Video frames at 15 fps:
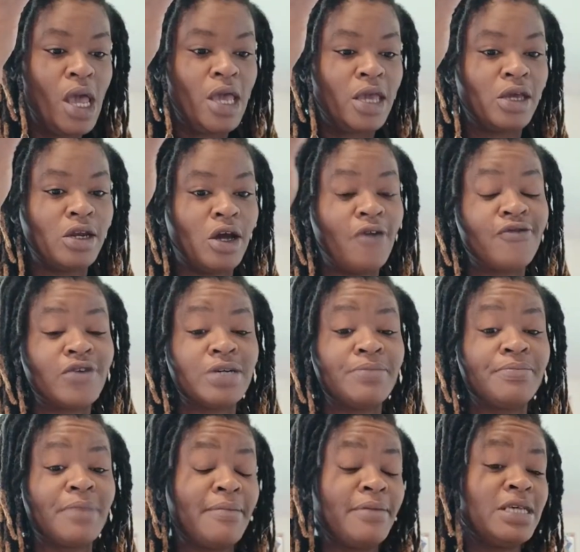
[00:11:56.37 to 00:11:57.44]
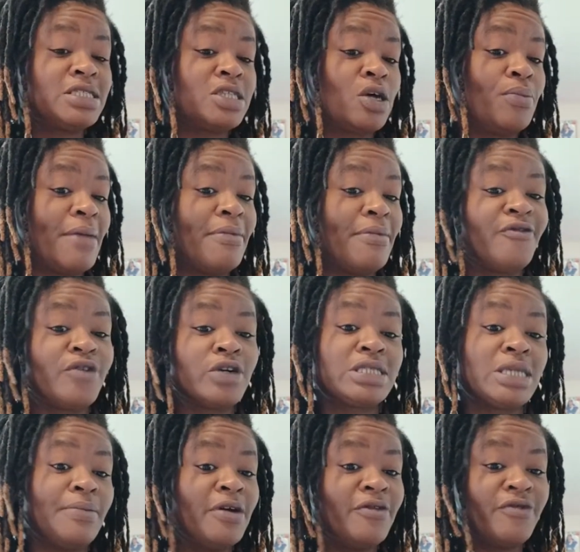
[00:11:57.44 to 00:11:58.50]
You know, for maybe for
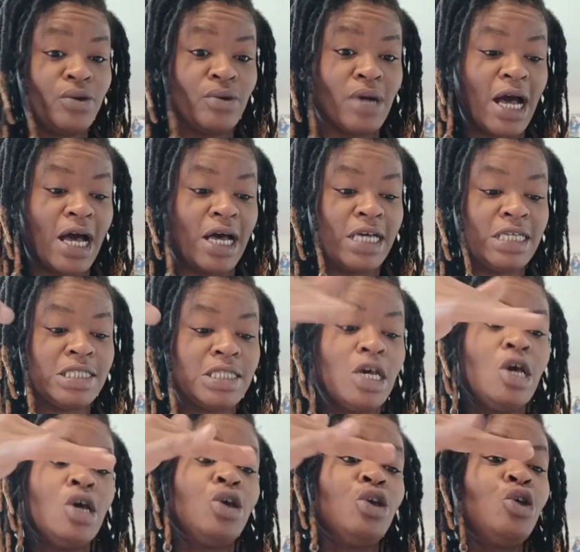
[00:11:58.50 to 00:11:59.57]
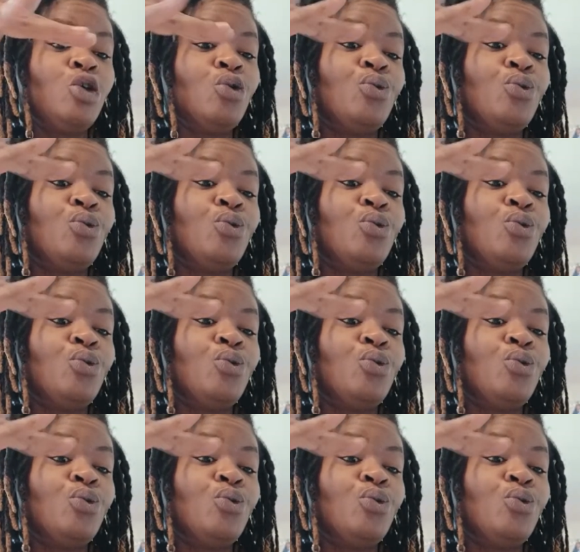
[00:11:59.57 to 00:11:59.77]
some of you guys, you